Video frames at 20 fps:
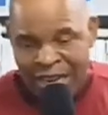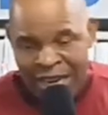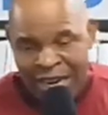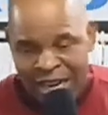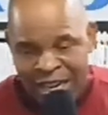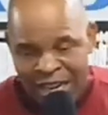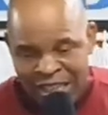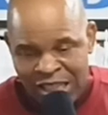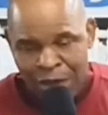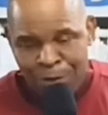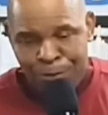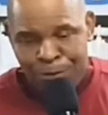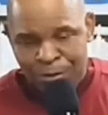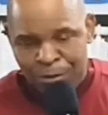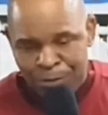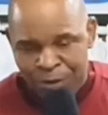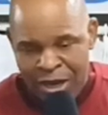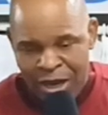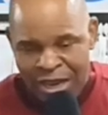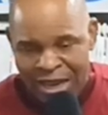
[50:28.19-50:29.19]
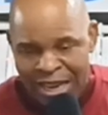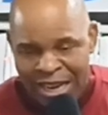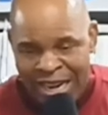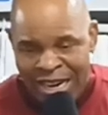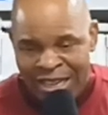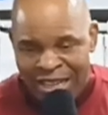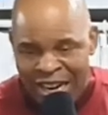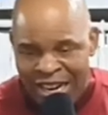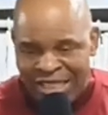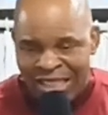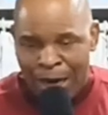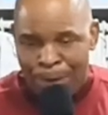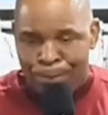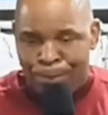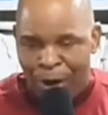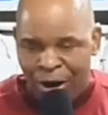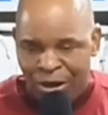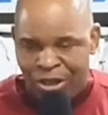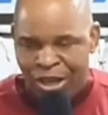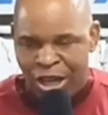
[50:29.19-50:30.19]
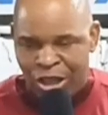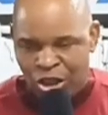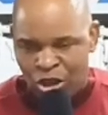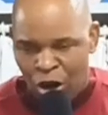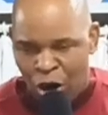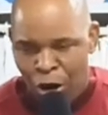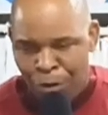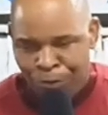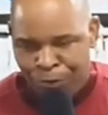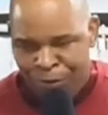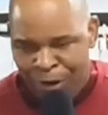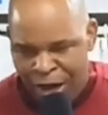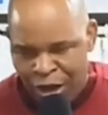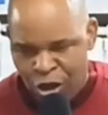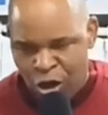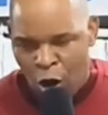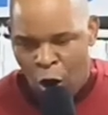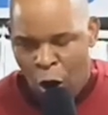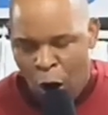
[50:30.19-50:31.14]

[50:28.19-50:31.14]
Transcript: In other, in other bondage of failure